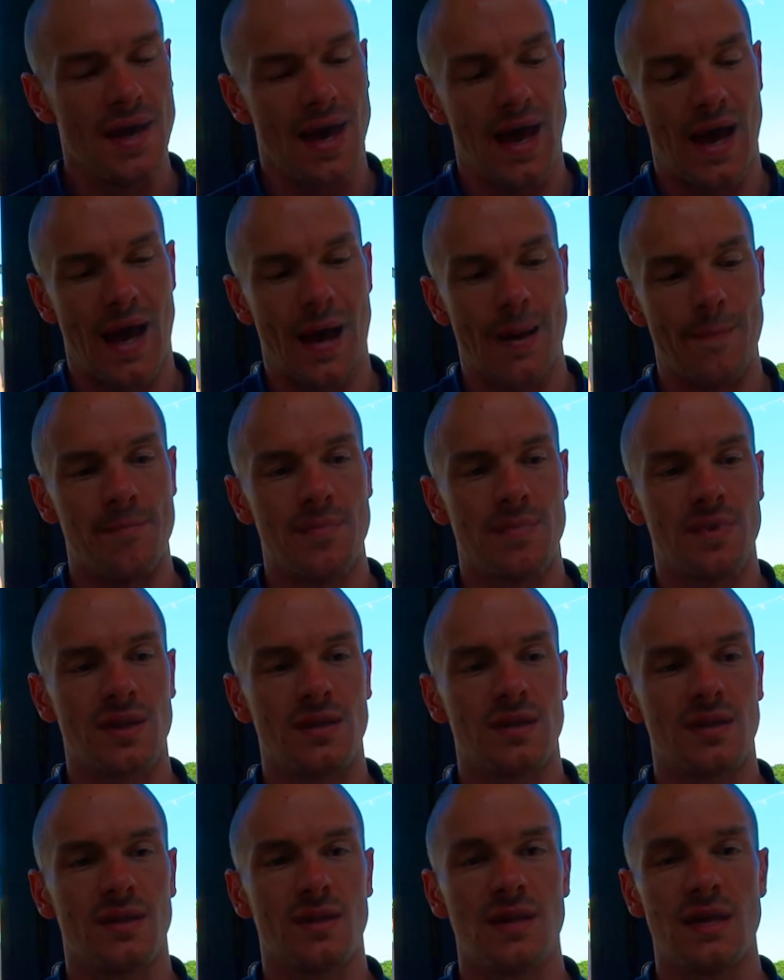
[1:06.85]

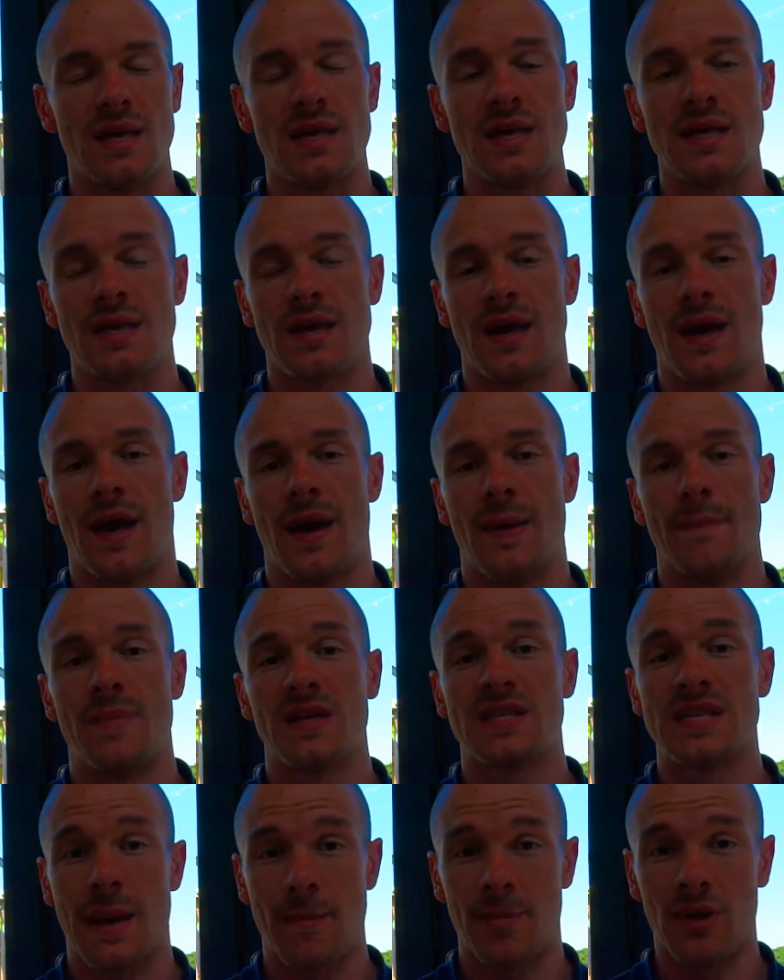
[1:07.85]
the
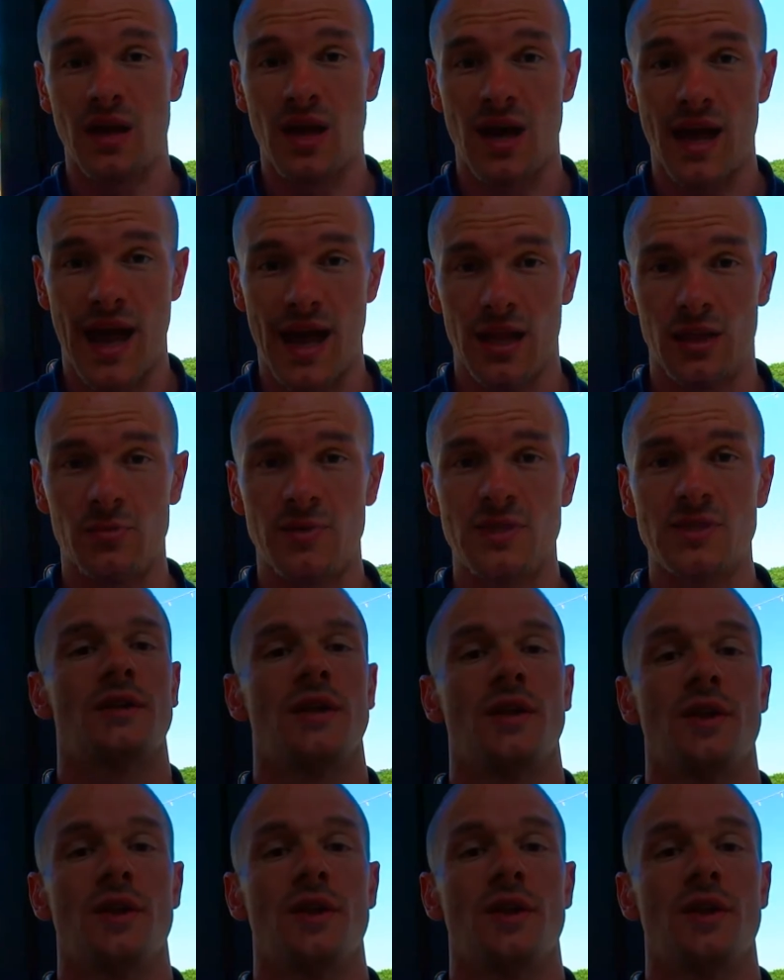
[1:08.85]
metabolite element